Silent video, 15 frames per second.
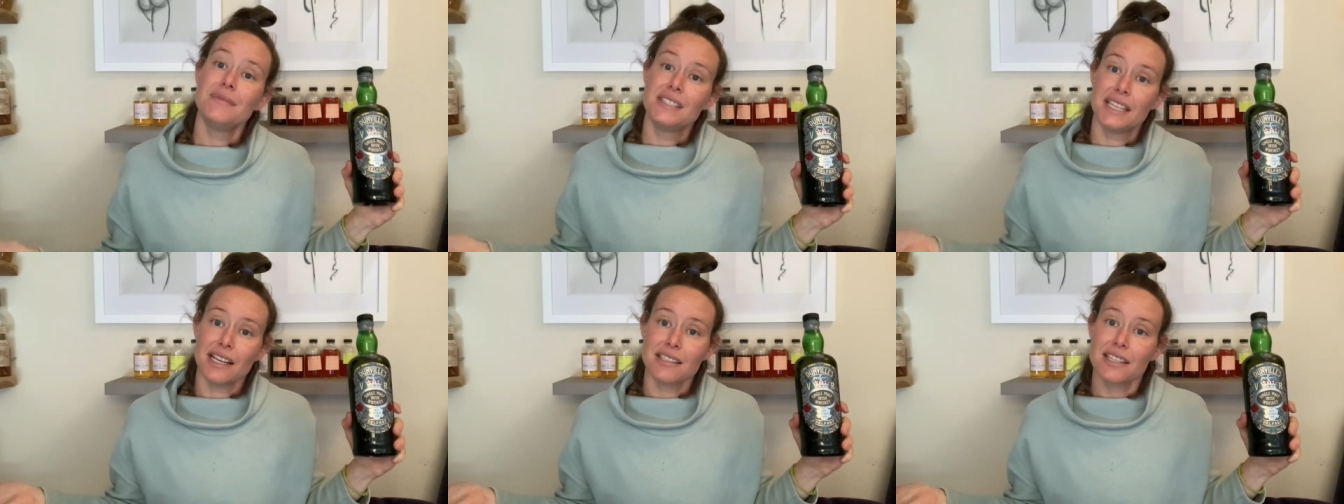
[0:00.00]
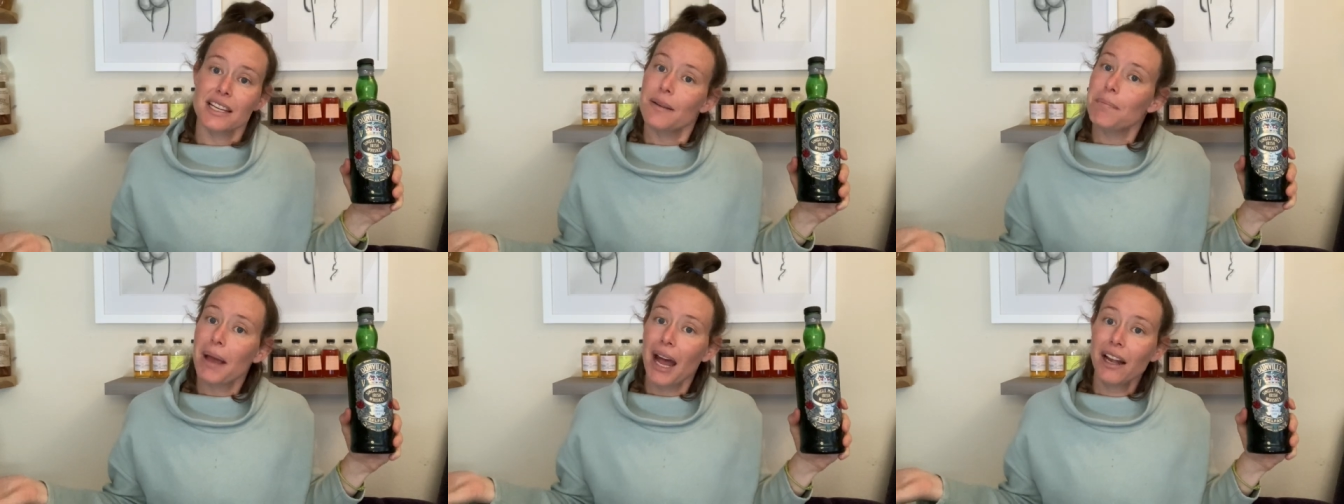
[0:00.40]
does
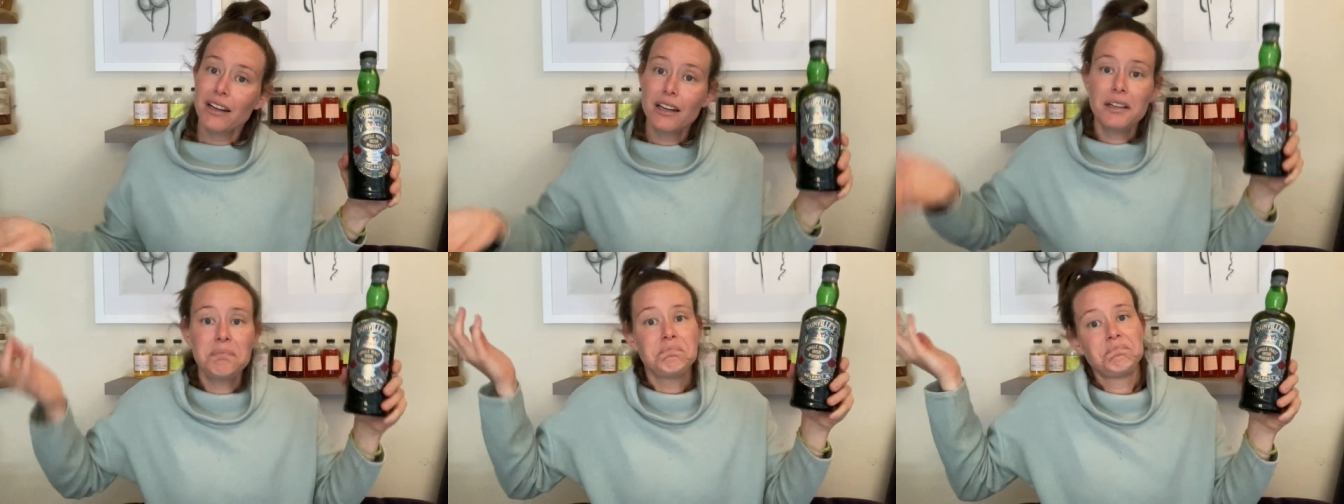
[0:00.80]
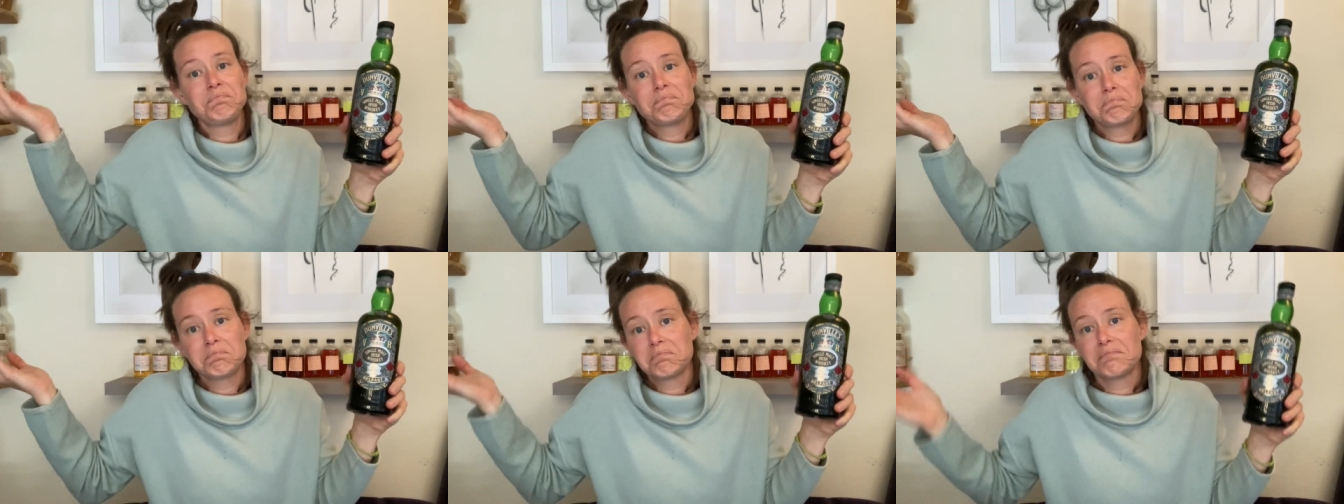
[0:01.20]
it matter?
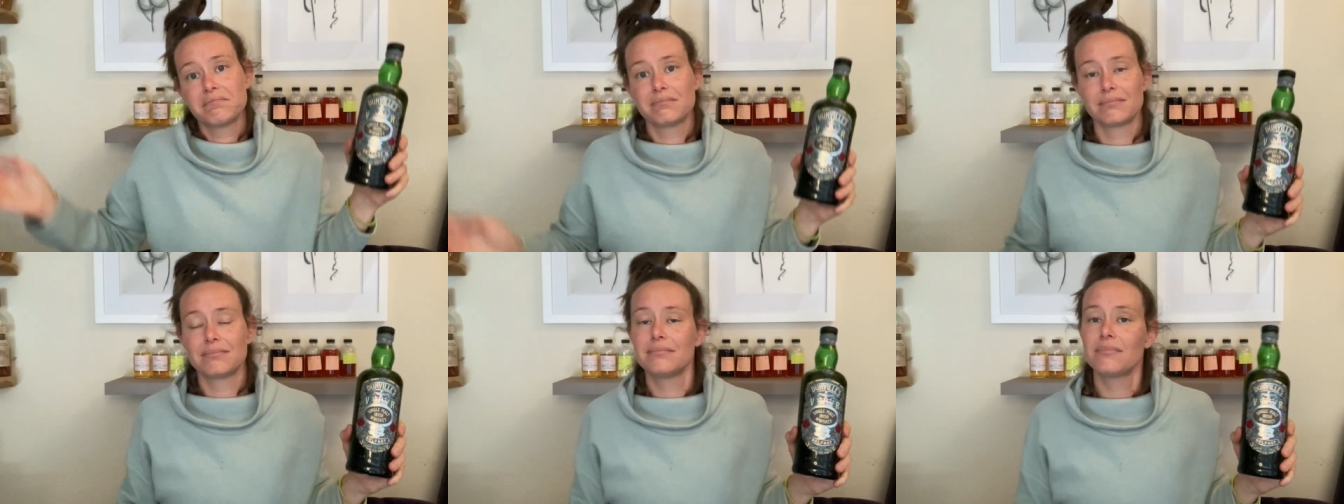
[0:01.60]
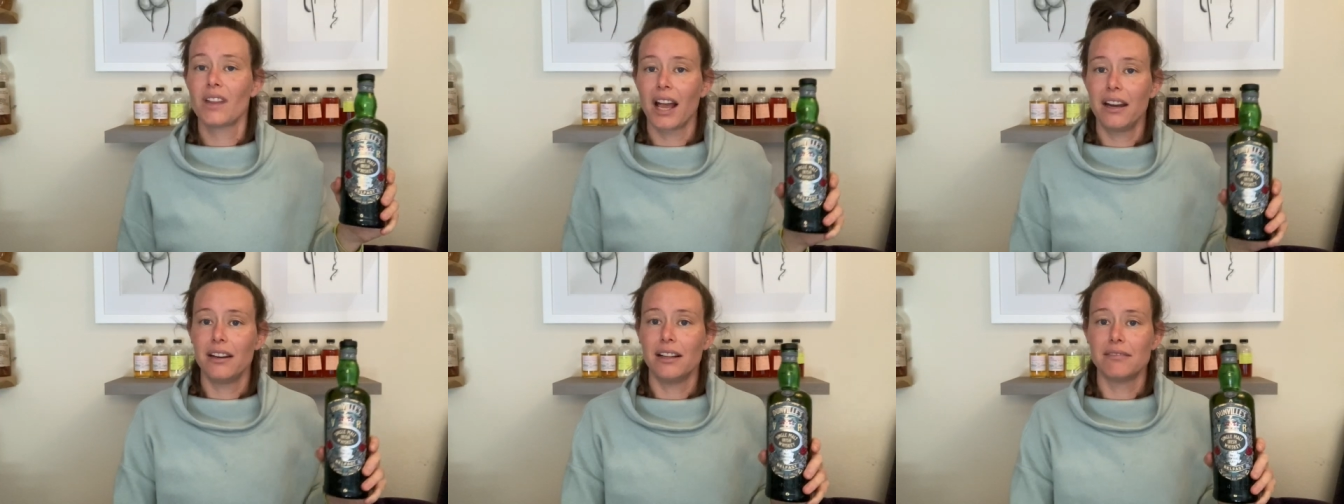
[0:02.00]
I
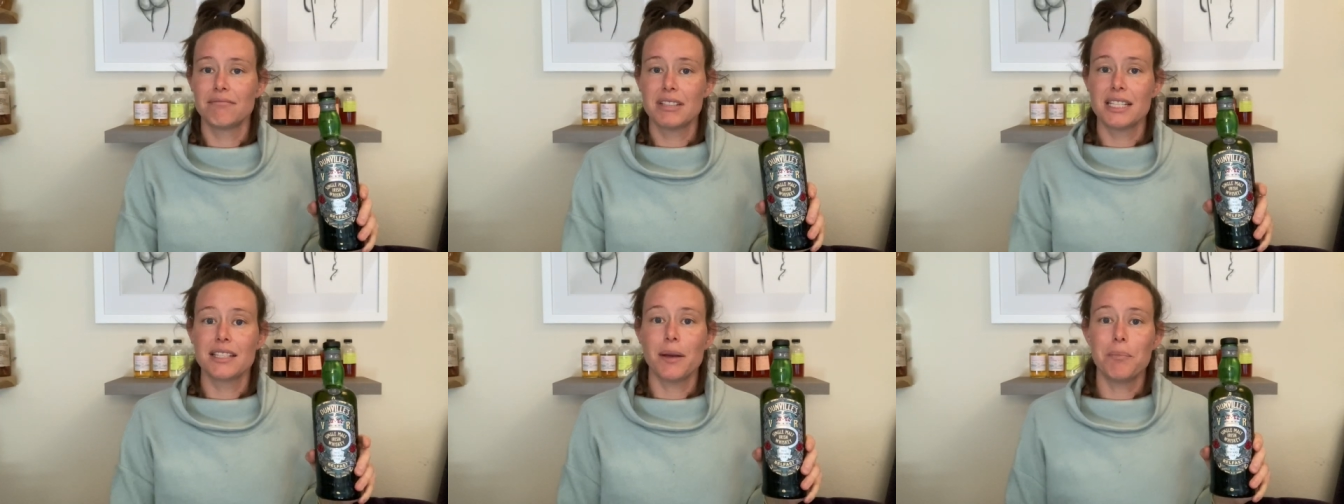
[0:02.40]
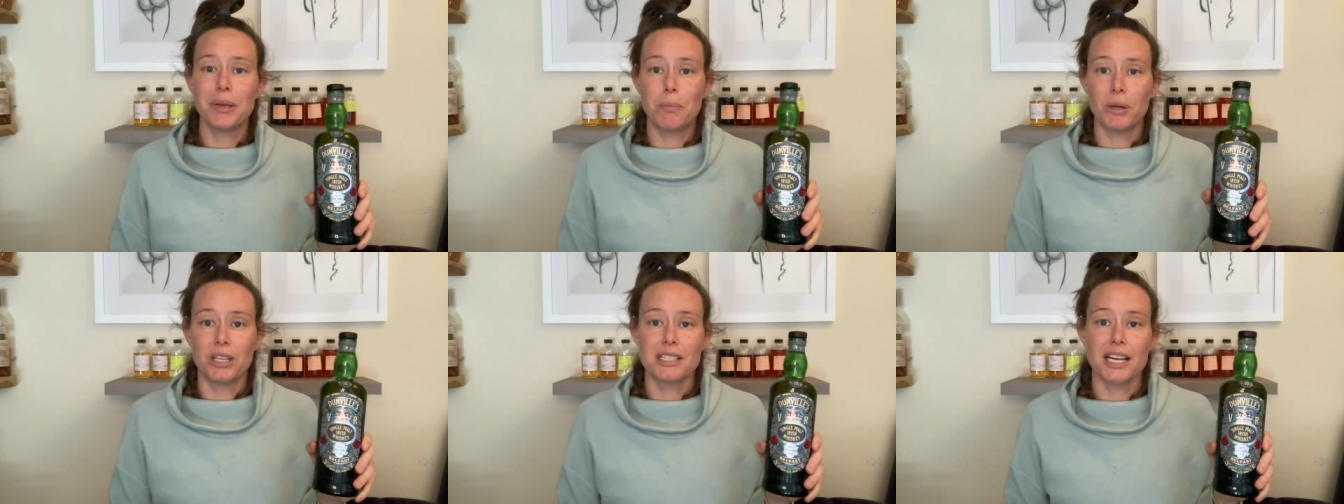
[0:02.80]
don't know. To some
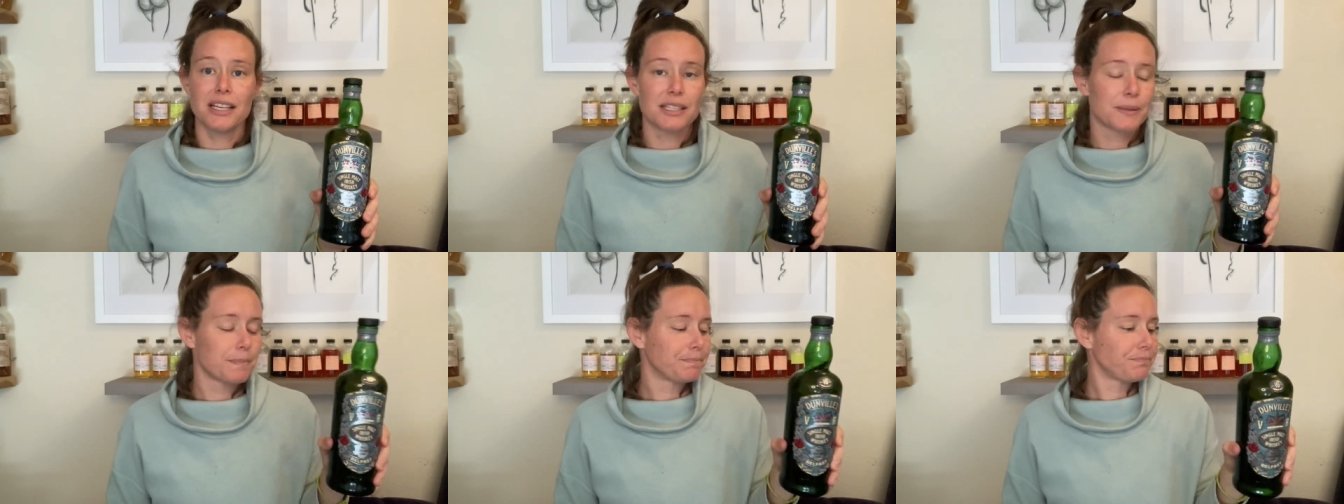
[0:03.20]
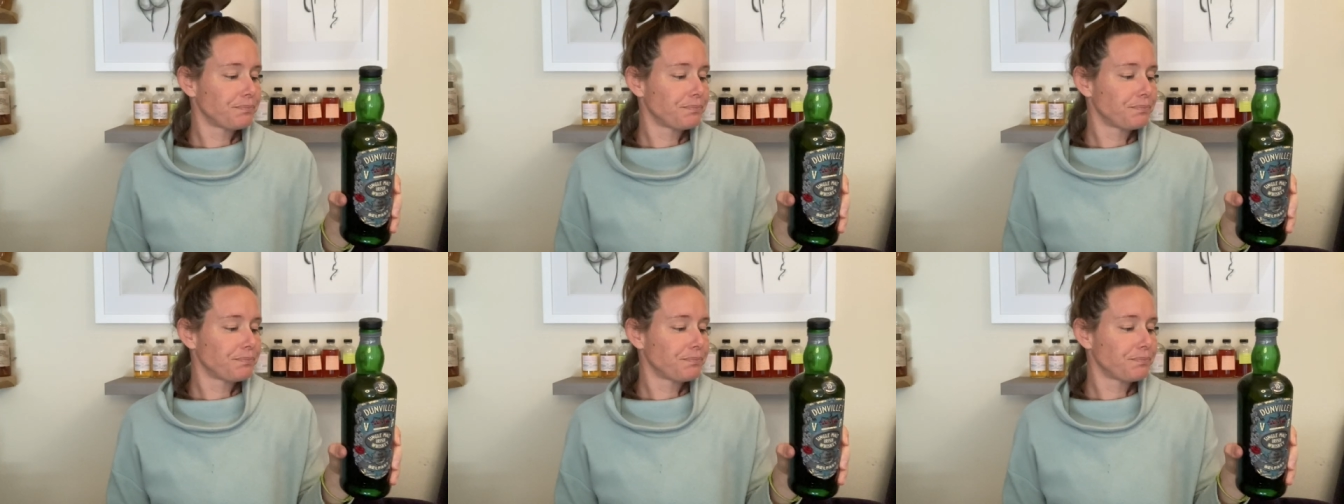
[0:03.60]
people it does.